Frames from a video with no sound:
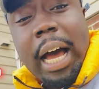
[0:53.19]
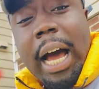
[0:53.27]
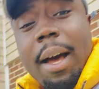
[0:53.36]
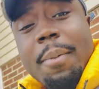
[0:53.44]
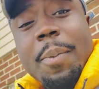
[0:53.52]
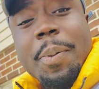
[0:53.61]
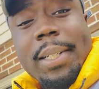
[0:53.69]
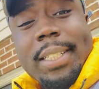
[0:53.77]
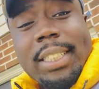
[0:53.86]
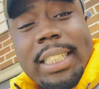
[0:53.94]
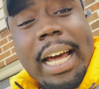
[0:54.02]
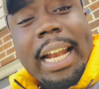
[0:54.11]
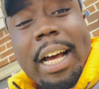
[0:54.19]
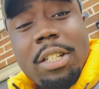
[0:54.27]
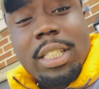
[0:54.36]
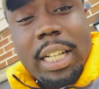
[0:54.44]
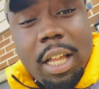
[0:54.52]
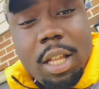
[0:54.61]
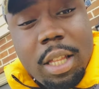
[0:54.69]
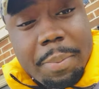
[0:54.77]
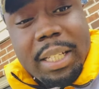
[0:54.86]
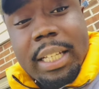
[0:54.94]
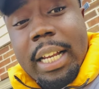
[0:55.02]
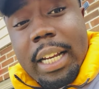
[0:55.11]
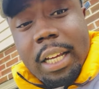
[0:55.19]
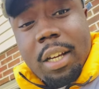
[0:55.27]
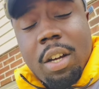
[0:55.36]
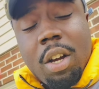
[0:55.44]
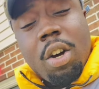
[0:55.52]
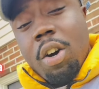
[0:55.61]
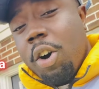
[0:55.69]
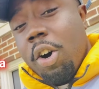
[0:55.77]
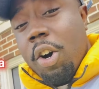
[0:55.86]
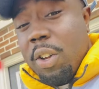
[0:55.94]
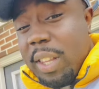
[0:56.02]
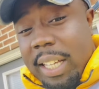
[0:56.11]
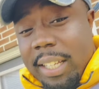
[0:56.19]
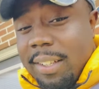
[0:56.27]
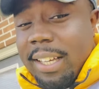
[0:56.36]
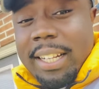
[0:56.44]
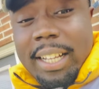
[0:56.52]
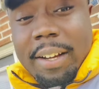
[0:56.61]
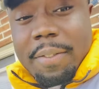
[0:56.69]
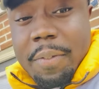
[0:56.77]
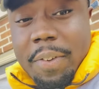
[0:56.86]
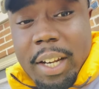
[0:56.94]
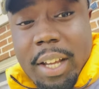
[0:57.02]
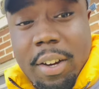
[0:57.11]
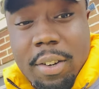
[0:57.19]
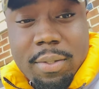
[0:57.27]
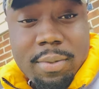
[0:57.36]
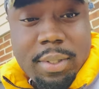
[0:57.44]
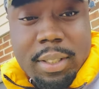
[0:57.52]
I'll be putting shout outs in either the beginning or the ending of the video.